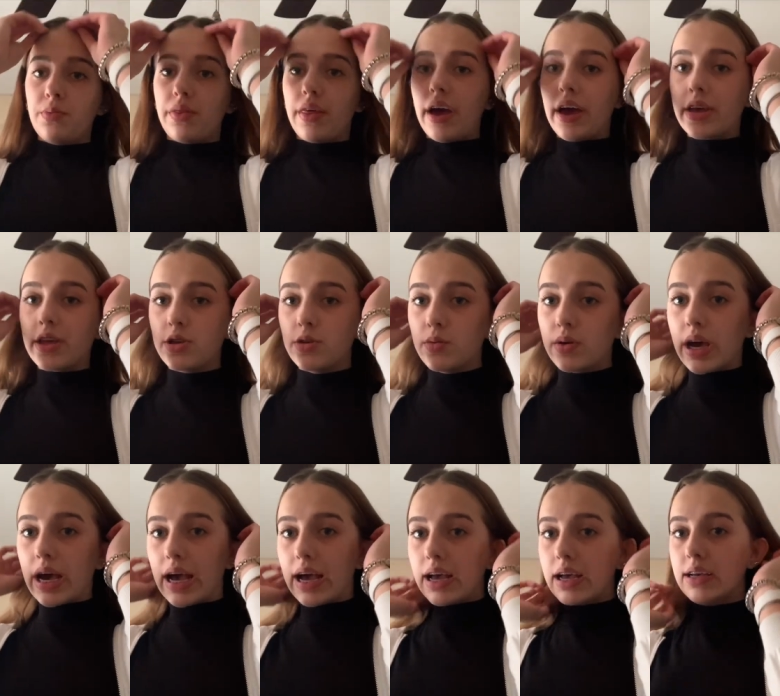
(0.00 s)
that you
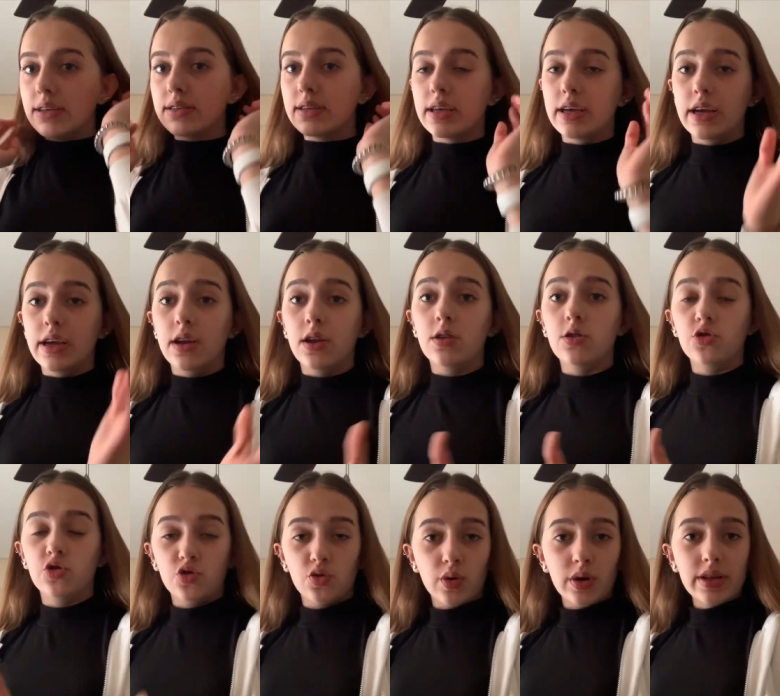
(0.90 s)
guys
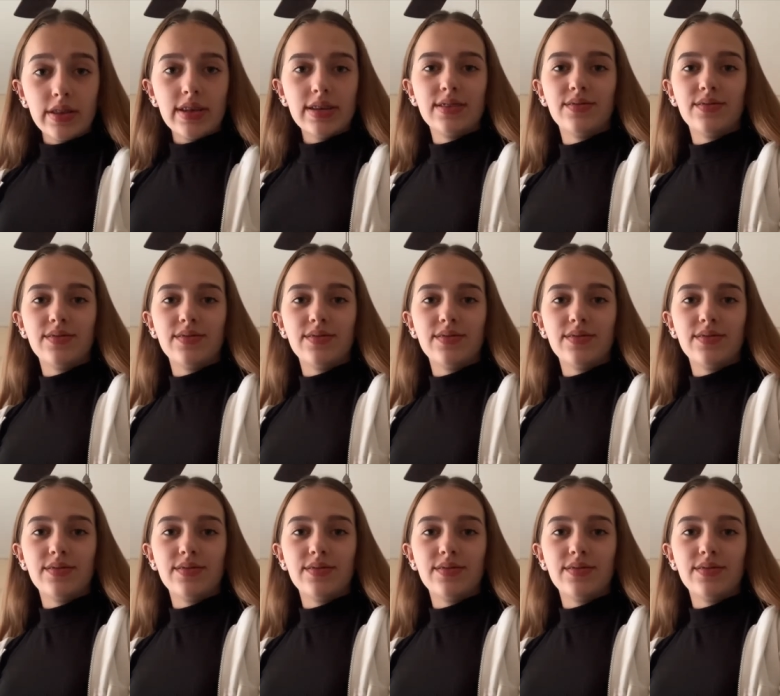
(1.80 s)
enjoyed this